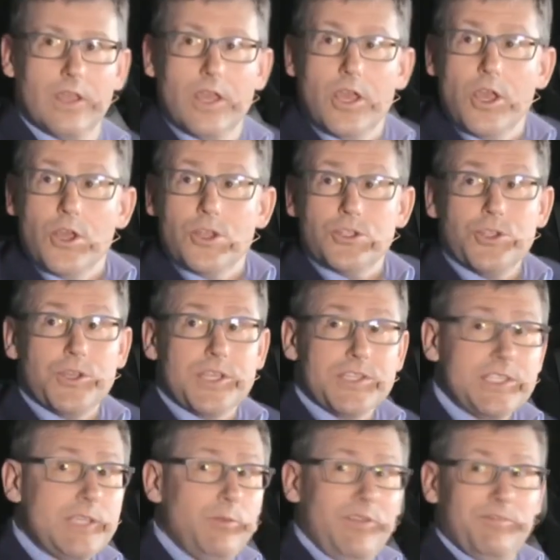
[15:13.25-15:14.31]
fully
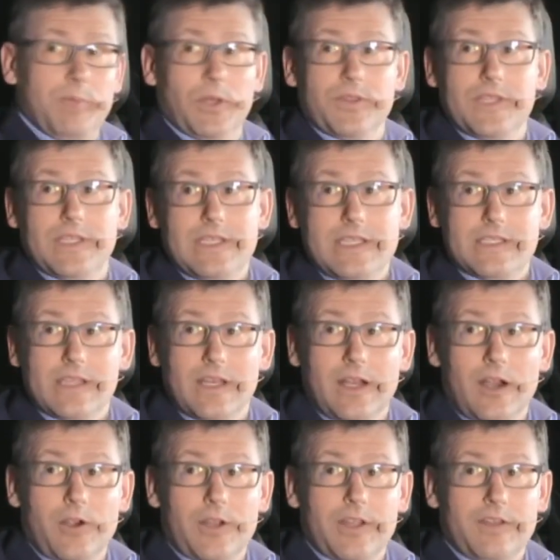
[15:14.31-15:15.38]
customizable with dual
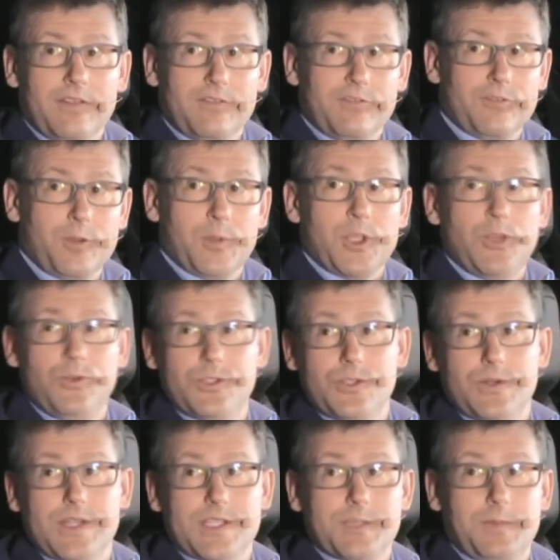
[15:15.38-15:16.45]

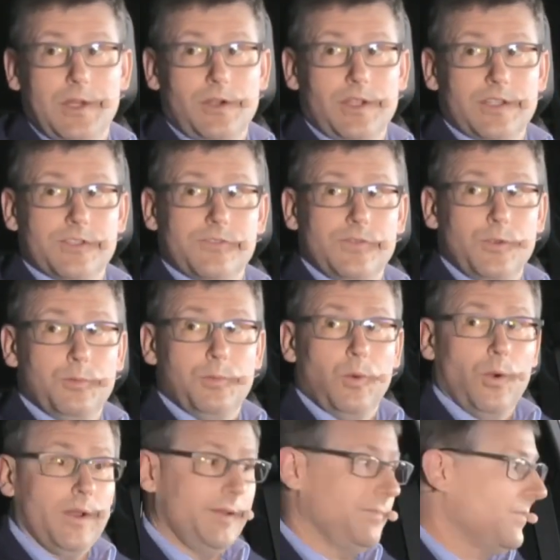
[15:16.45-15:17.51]
12.3-inch screens,
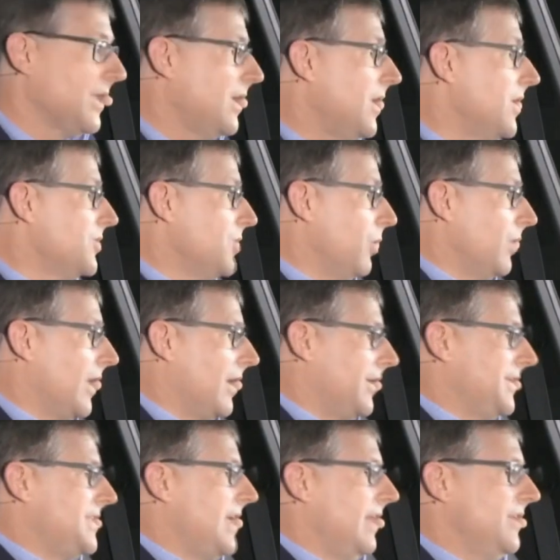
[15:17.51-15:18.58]
full colour head-up
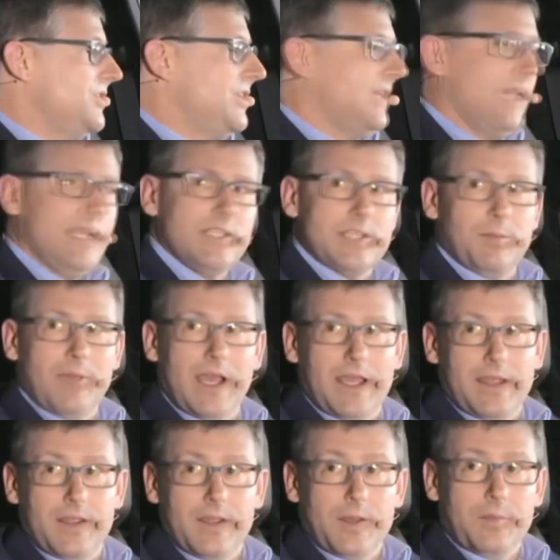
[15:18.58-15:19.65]
display,
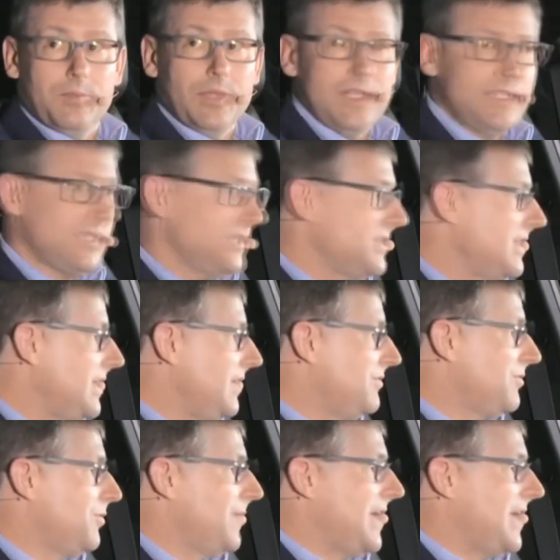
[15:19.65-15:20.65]
voice control, and an